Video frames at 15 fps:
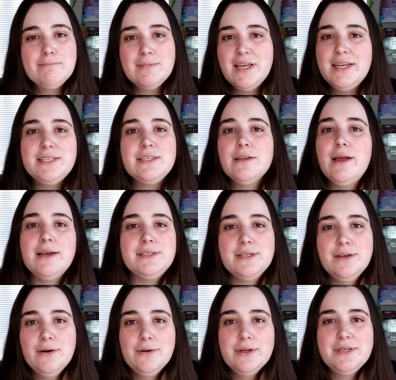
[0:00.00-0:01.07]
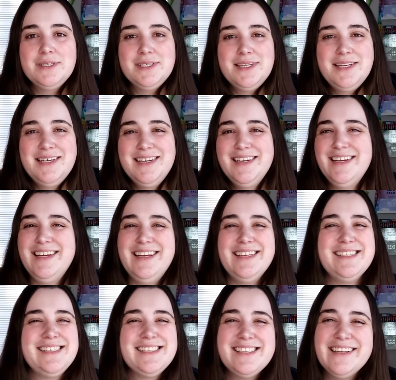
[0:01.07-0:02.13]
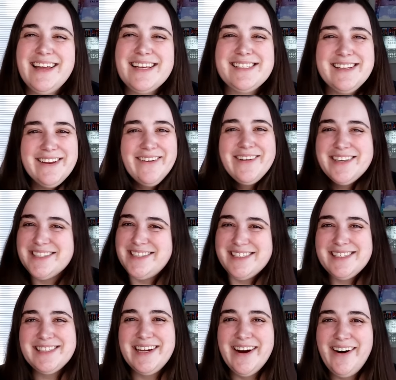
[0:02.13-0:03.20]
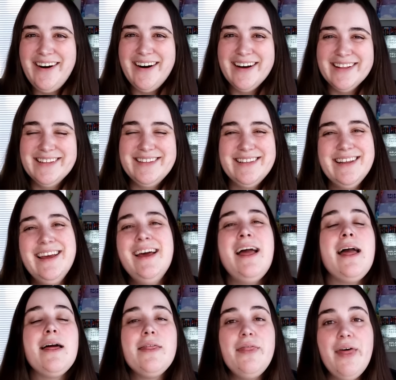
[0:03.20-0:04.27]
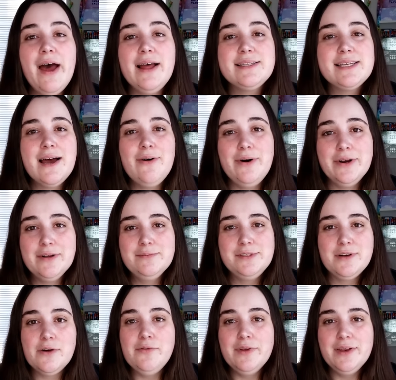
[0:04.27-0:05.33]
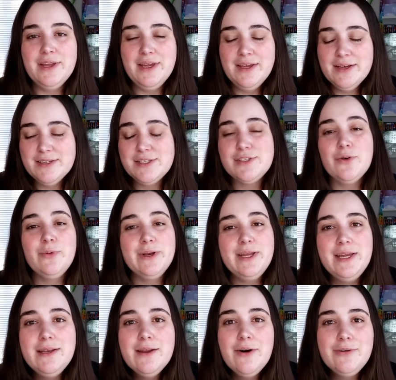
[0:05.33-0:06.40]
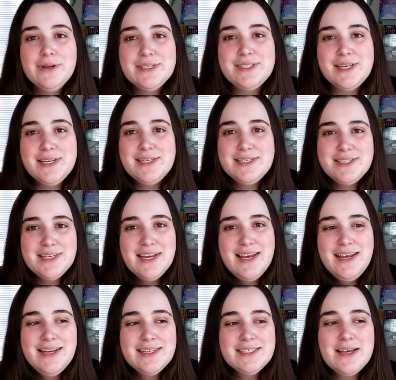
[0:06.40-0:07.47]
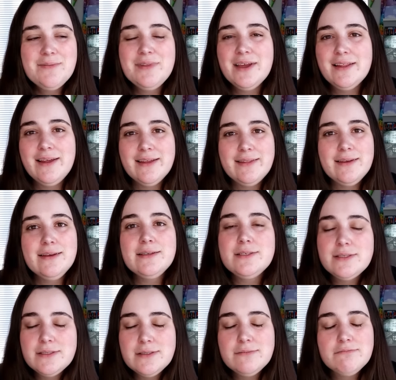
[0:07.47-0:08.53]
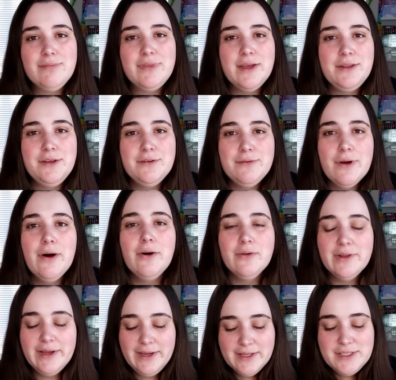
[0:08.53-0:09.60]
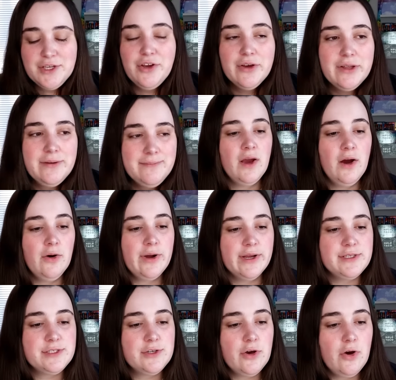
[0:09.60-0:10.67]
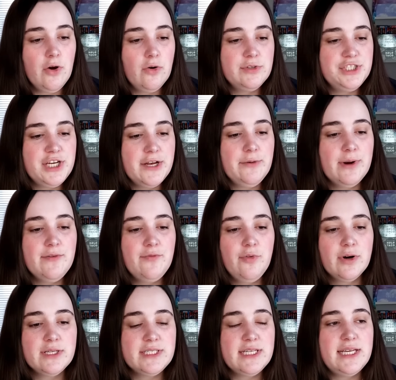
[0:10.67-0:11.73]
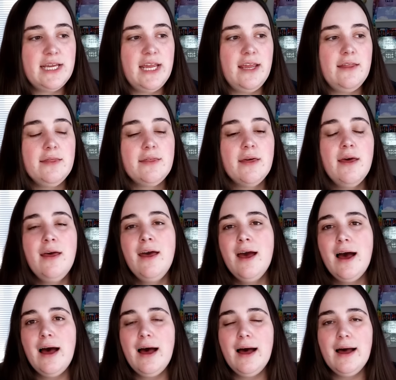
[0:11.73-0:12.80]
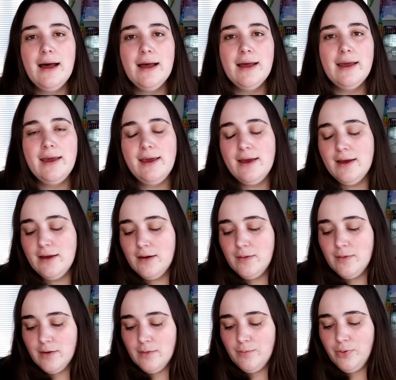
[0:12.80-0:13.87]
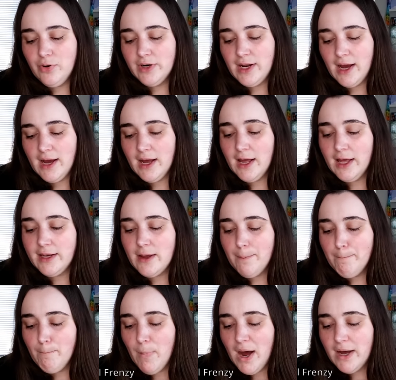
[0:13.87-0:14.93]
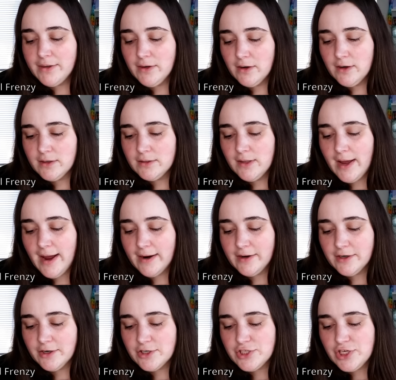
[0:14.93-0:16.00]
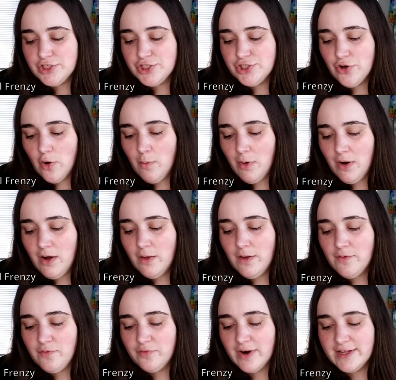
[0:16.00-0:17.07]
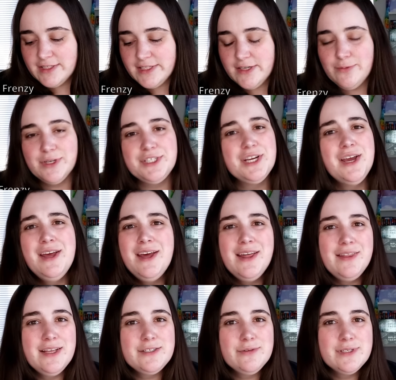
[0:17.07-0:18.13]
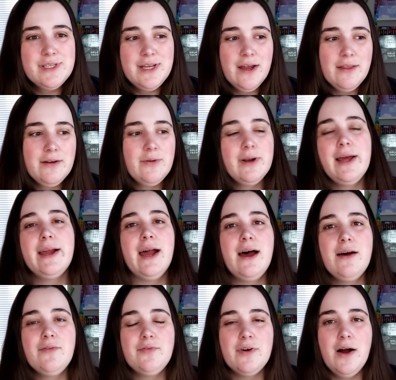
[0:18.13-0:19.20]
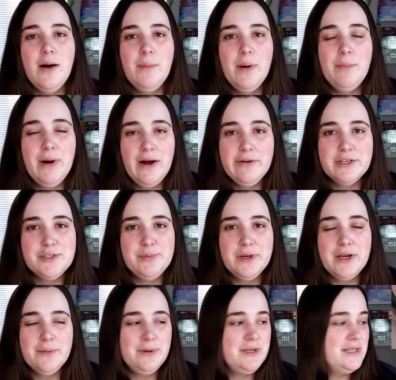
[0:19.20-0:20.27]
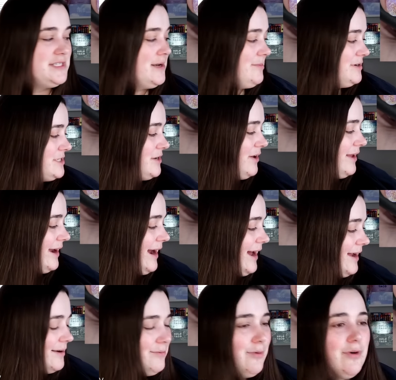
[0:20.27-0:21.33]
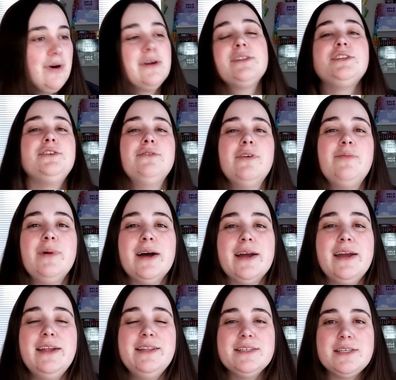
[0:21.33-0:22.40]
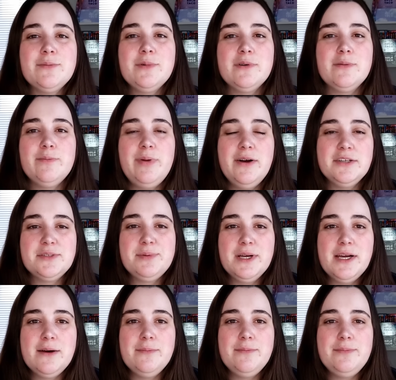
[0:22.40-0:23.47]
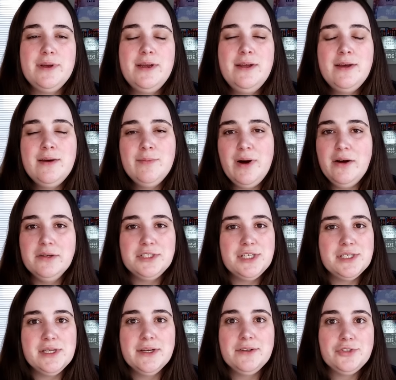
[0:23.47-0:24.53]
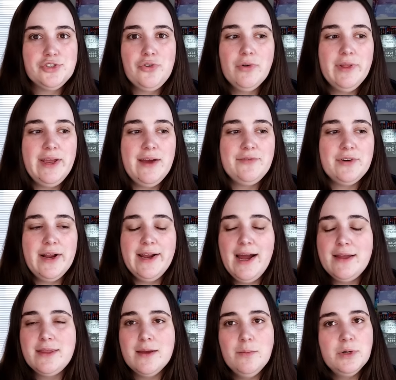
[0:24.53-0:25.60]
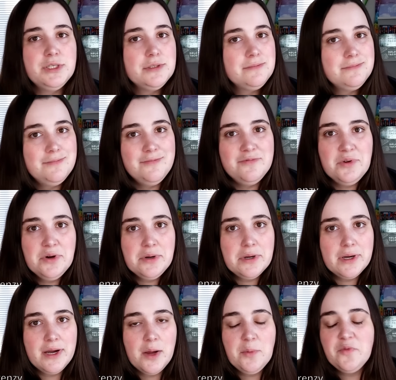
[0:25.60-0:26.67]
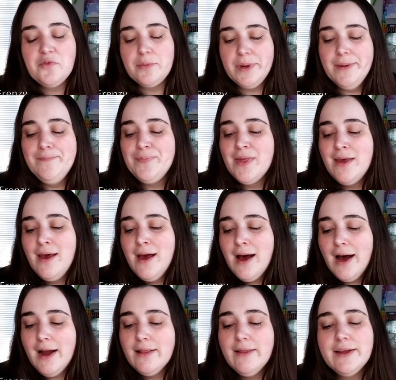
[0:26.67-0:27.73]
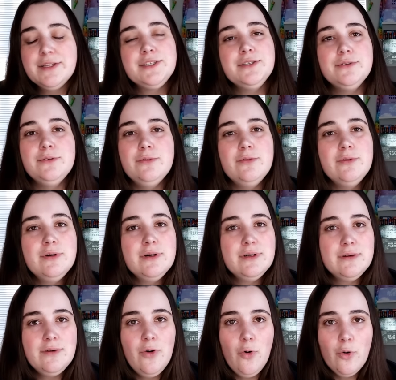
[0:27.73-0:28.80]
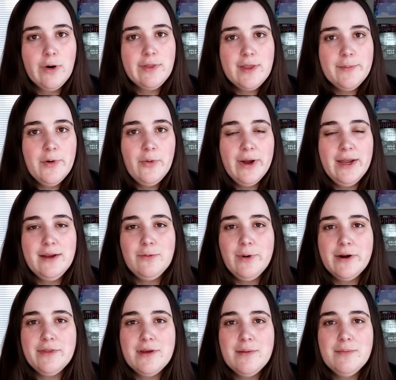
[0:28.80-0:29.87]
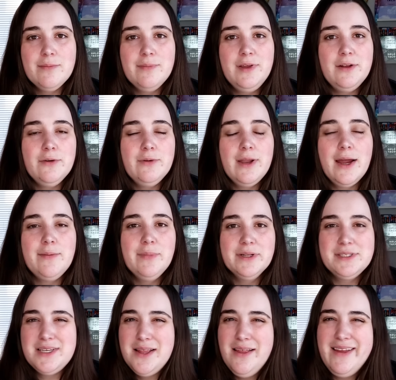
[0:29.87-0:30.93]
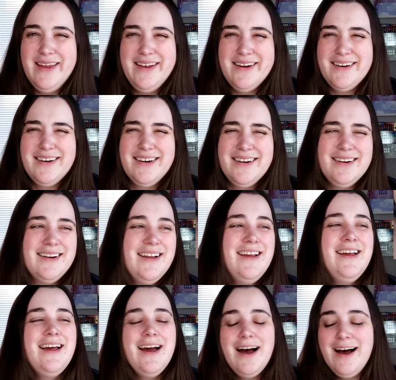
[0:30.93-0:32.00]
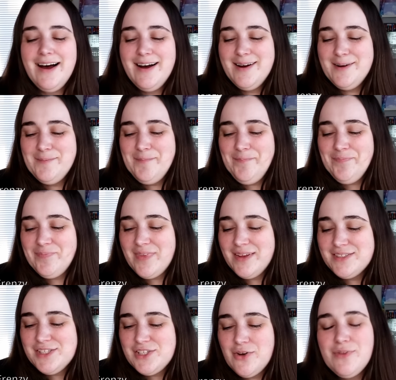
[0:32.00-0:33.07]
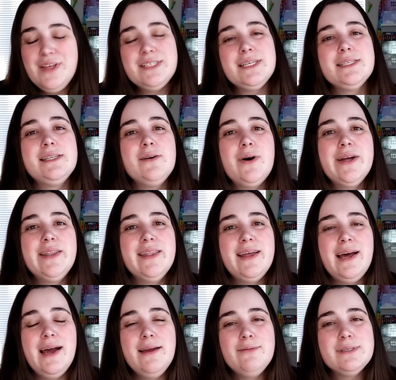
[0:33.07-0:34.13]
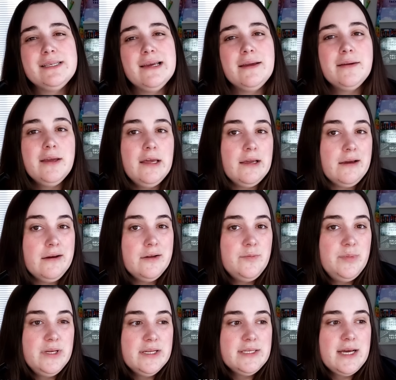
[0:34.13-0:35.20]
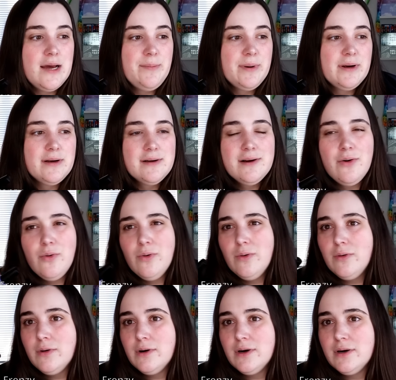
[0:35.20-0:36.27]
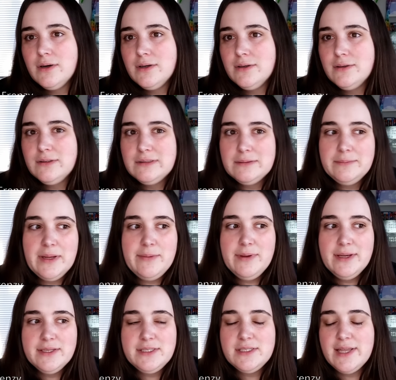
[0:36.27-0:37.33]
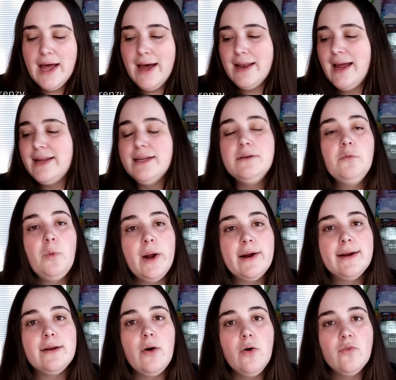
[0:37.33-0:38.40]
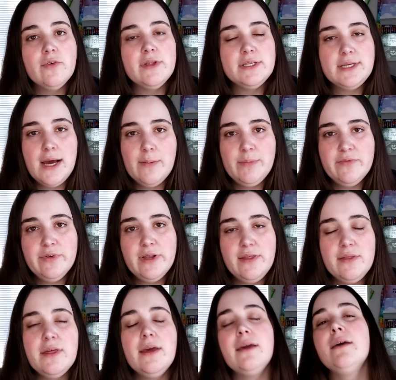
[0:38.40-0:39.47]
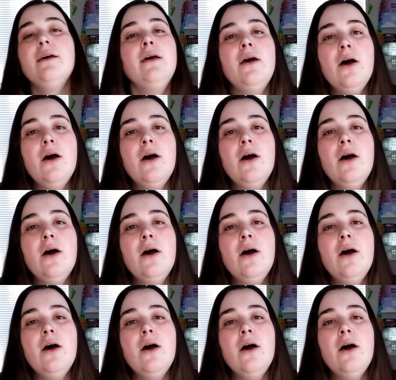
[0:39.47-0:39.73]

he still hasn't noticed. He still hasn't noticed it's gone. That's how unobservant he is. So when he notices something like this, then you know, like, it's good. Okay, so January 14th, I put on Monarch Lacquer's Snowball Frenzy, which this was the other one I got from Polish Pickup in December. So like, I wore two of my December Polish Pickup polishes like shortly after I got them, which very uncommon for me. I like to hoard them away and wear them, you know, 9 months later. So this is the one that I was like, it could be a topper, or maybe it's not. I didn't wear it over the top of anything